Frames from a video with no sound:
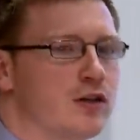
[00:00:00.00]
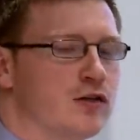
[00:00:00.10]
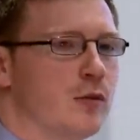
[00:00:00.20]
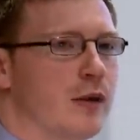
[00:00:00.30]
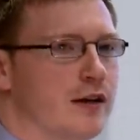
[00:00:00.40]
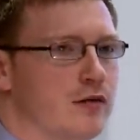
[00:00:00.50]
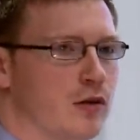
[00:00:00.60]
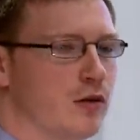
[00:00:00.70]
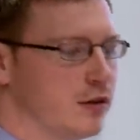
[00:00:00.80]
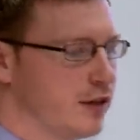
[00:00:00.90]
So my
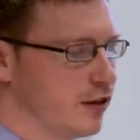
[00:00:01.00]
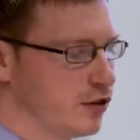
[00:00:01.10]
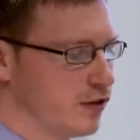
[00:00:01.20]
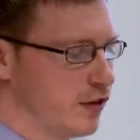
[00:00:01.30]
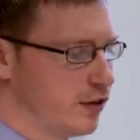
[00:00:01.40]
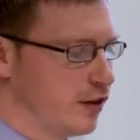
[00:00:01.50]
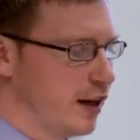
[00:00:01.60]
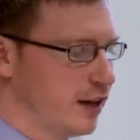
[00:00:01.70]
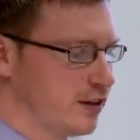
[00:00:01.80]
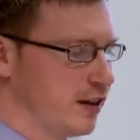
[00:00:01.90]
role there just further
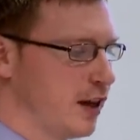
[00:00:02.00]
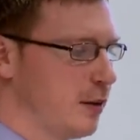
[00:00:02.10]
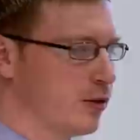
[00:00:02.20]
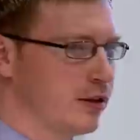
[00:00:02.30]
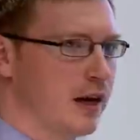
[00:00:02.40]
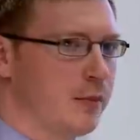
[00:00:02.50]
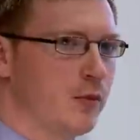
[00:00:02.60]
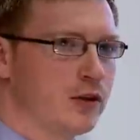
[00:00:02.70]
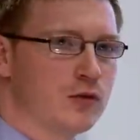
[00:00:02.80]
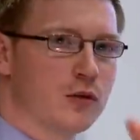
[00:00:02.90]
enhanced. I came out of the lab
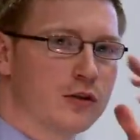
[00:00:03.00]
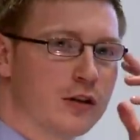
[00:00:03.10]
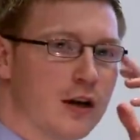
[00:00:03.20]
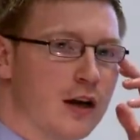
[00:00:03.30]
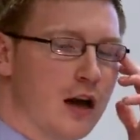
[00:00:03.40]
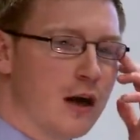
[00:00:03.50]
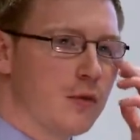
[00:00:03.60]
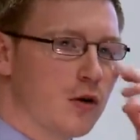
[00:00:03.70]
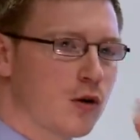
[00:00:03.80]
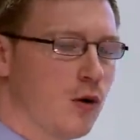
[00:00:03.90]
and went towards a
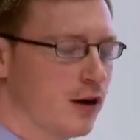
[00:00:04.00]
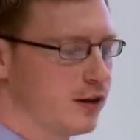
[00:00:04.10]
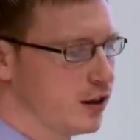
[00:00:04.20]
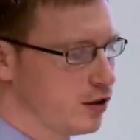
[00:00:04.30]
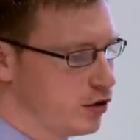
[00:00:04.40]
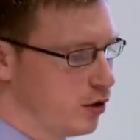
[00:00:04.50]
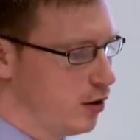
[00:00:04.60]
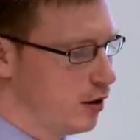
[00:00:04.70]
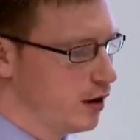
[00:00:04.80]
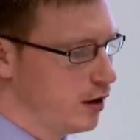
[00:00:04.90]
more quality
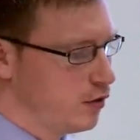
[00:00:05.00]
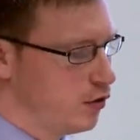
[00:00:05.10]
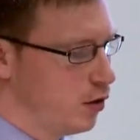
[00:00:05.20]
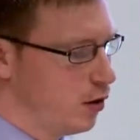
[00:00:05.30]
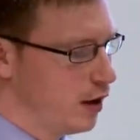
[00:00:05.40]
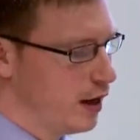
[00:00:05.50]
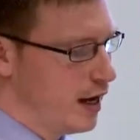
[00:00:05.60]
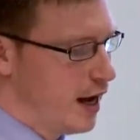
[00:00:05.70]
control role.